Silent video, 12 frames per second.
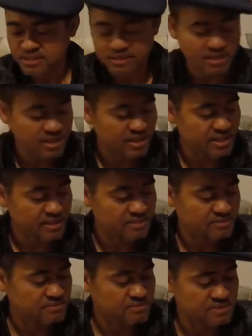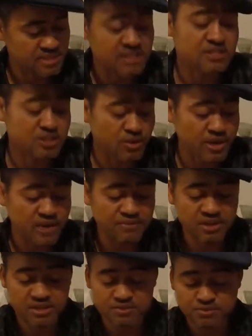
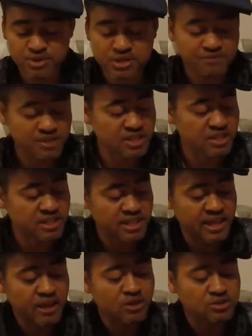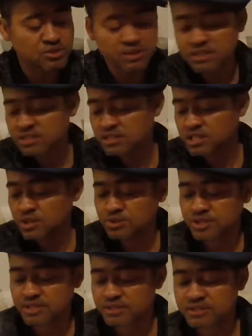it's real convenient that they also
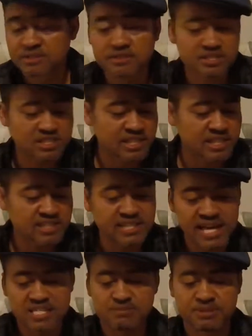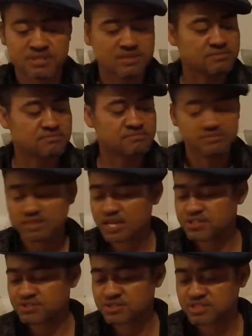included the sling attachments,
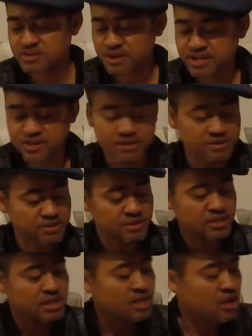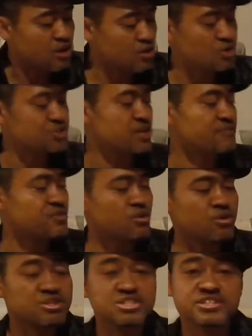as you can see right here. Of course, you have your
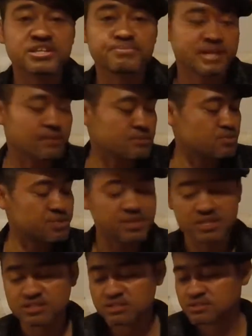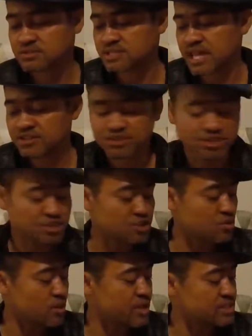orange tip that comes with this, standard
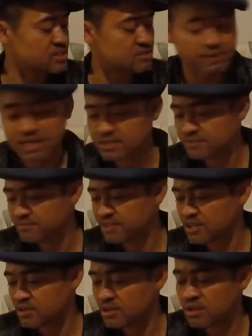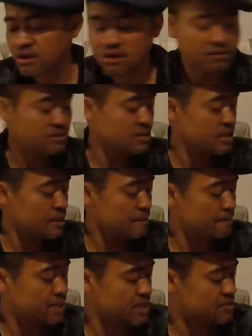in US by federal law.
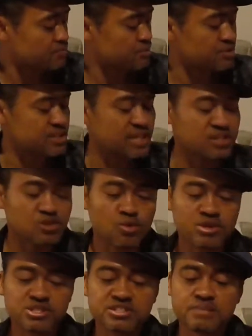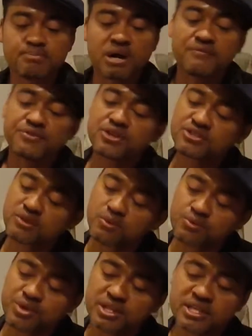But when you take this orange tip off, there's a
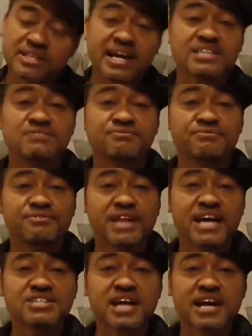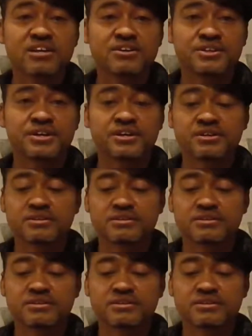really nice flash hider in there.